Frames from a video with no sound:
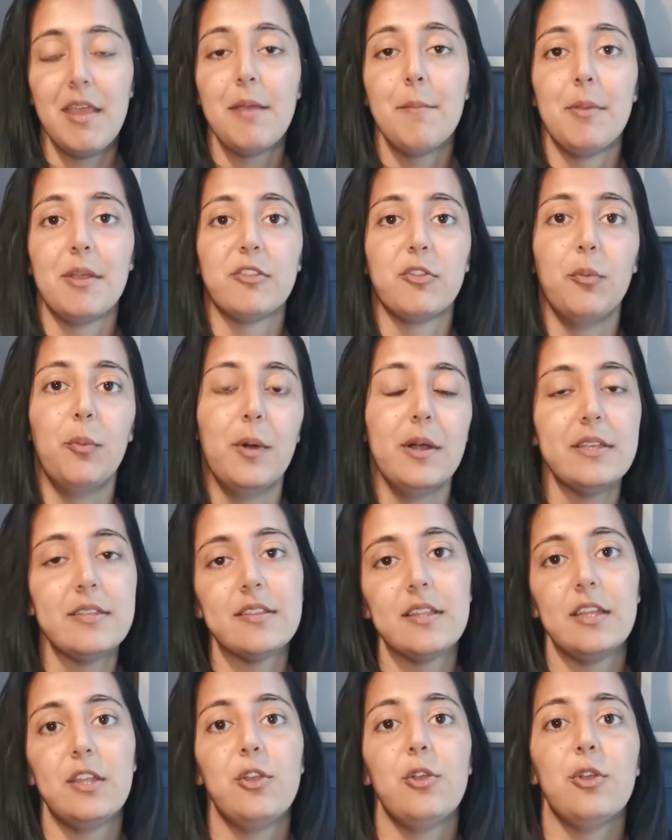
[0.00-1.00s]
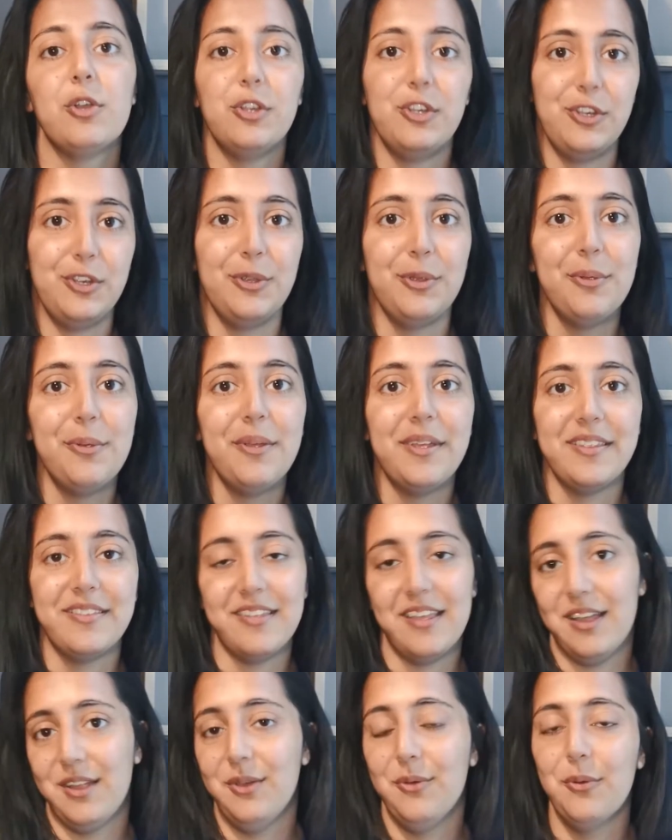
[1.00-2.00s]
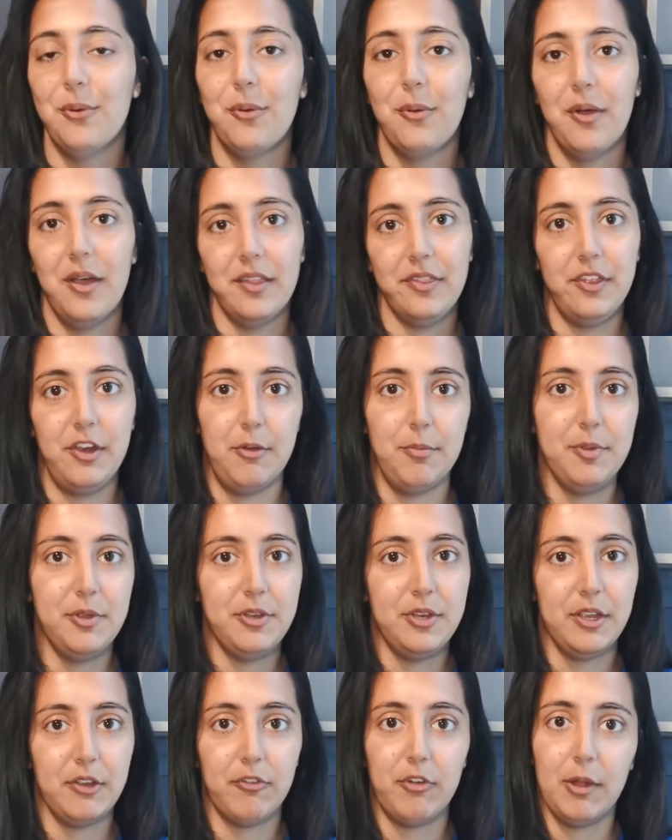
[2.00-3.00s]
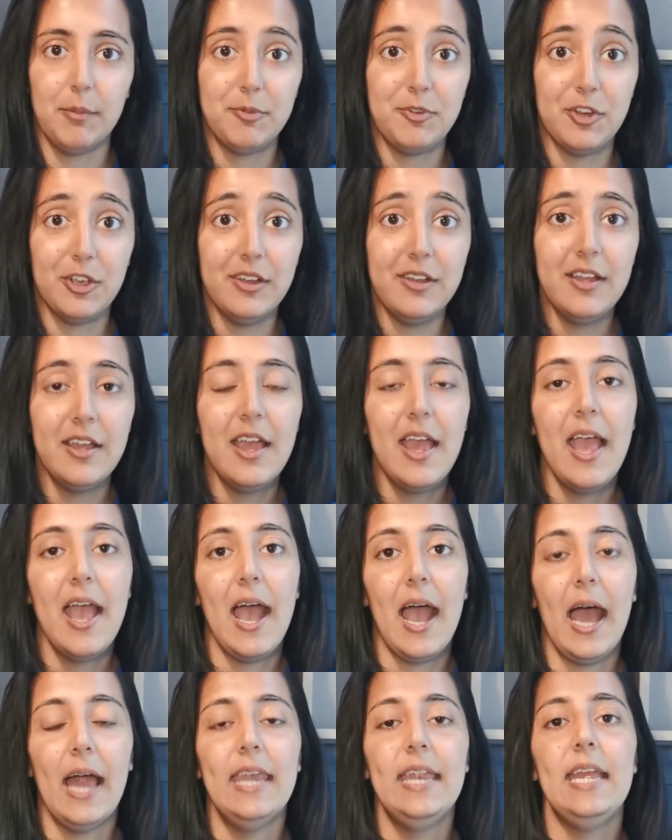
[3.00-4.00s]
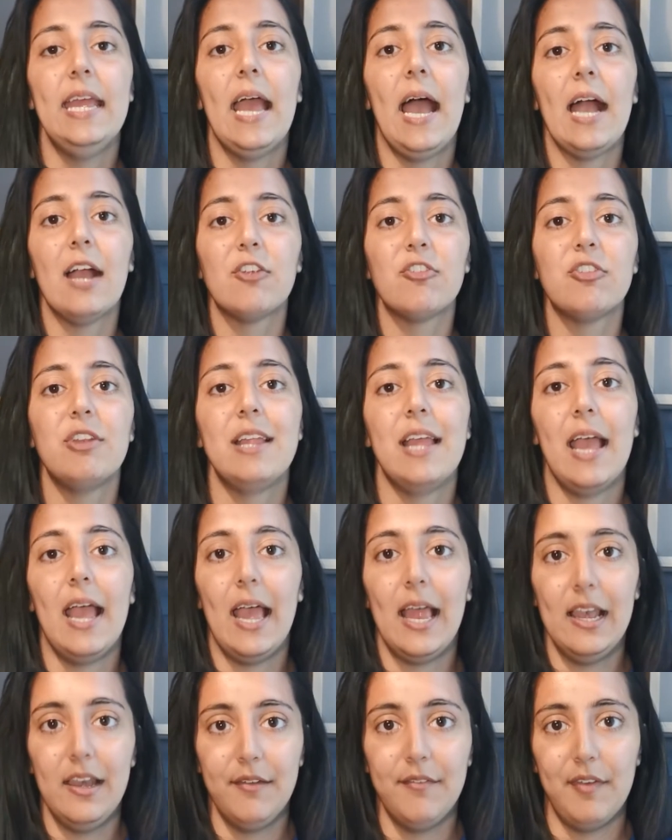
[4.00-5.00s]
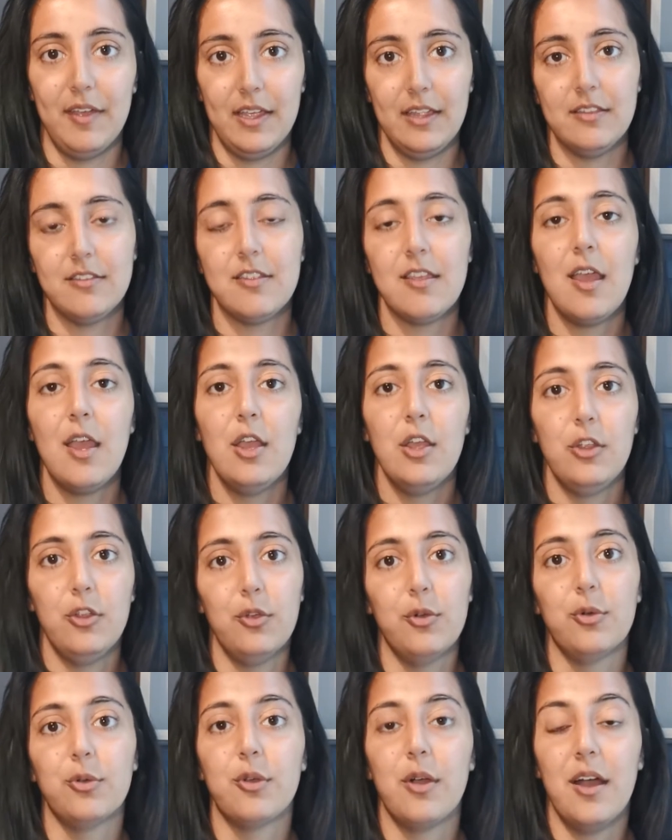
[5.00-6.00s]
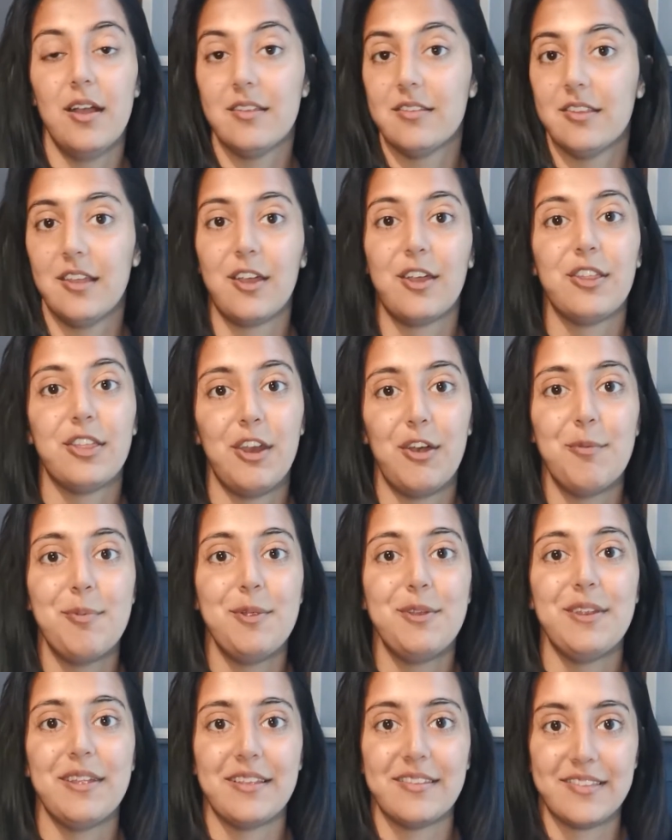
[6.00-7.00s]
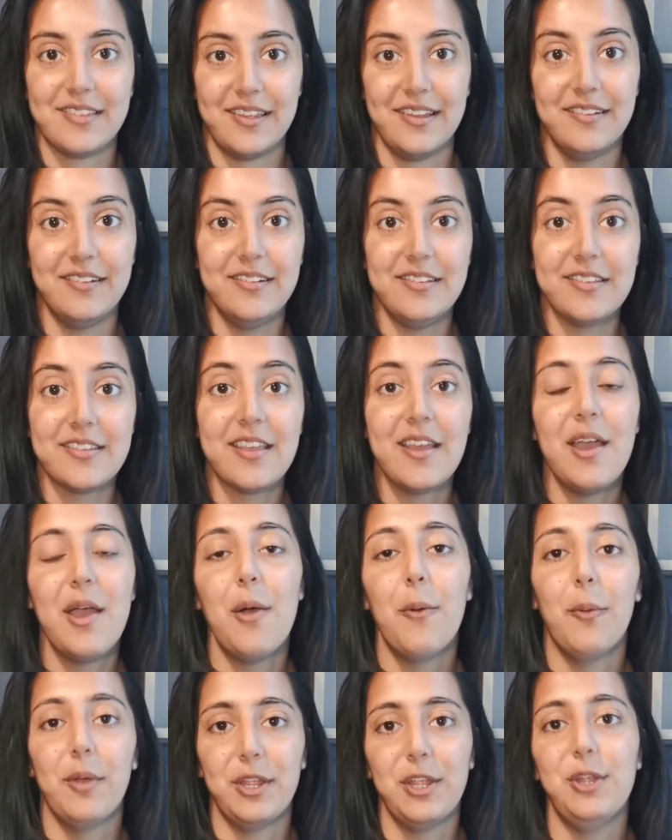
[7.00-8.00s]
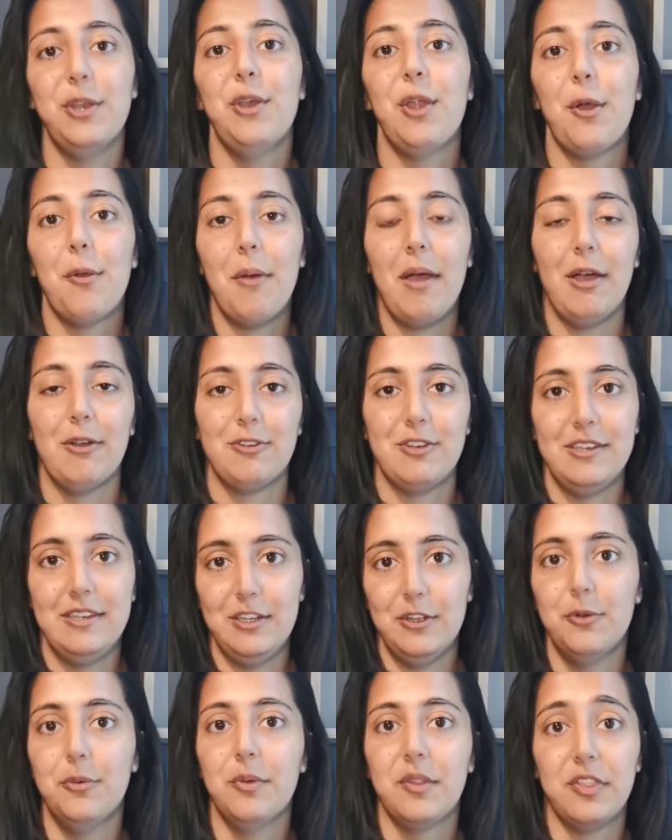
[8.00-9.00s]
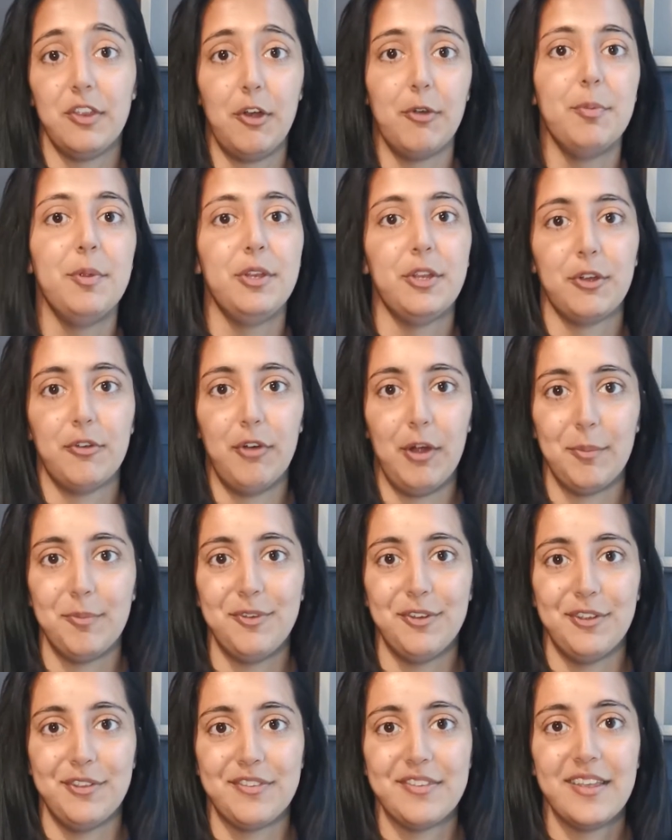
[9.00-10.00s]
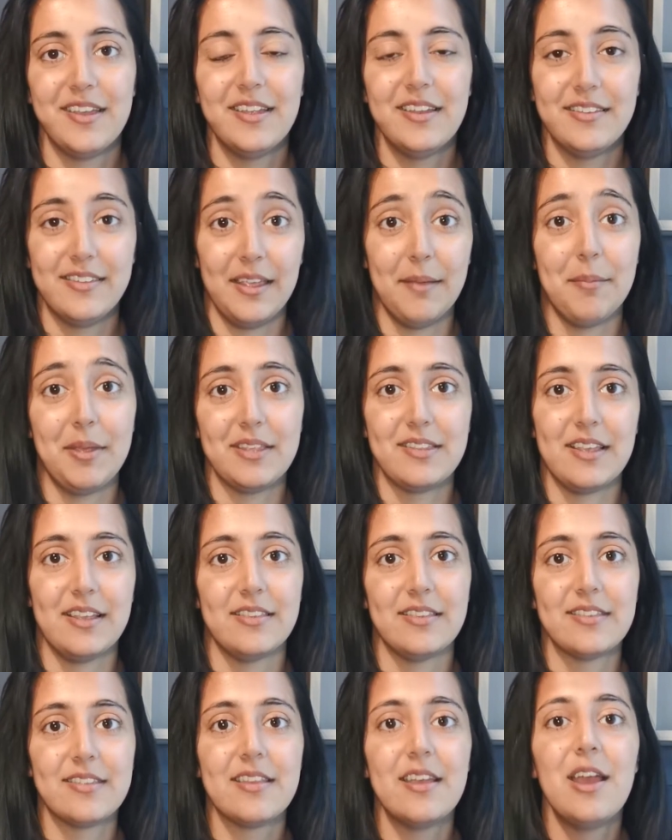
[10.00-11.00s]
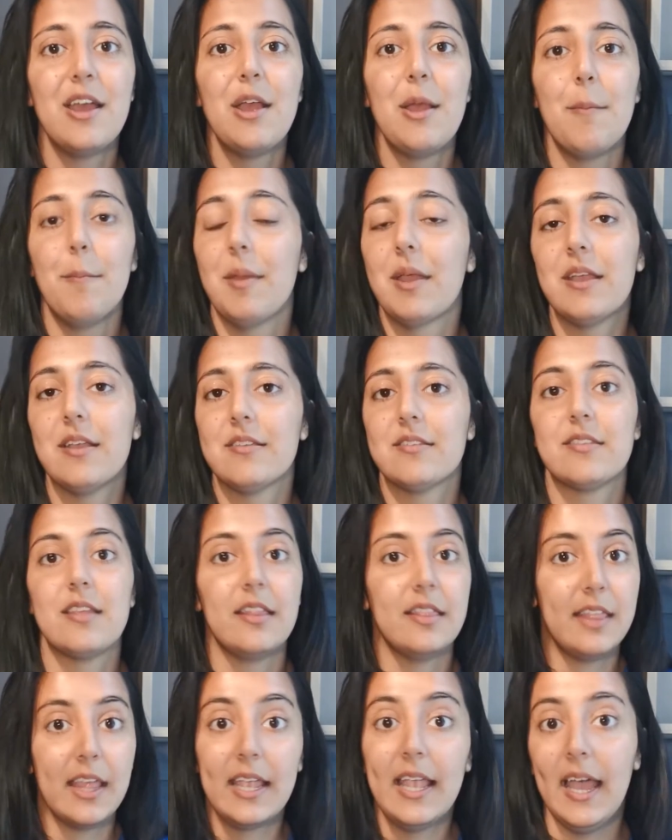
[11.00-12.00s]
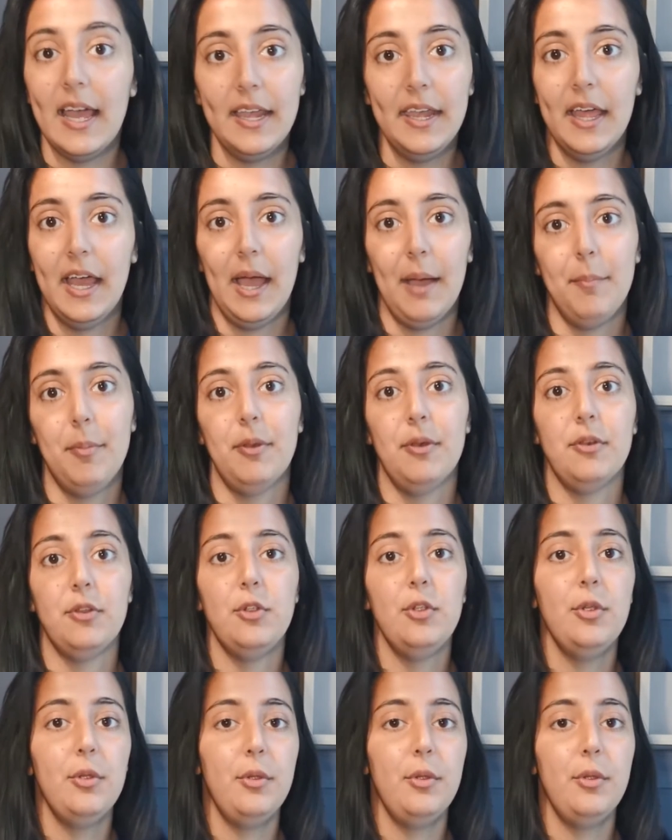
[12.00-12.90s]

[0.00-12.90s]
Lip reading: Because the worst thing you can do is ignore a therapeutic rupture, and it actually elevates your psychotherapeutic skills when you know how to deal with therapeutic ruptures. Does that make sense? Because they can happen.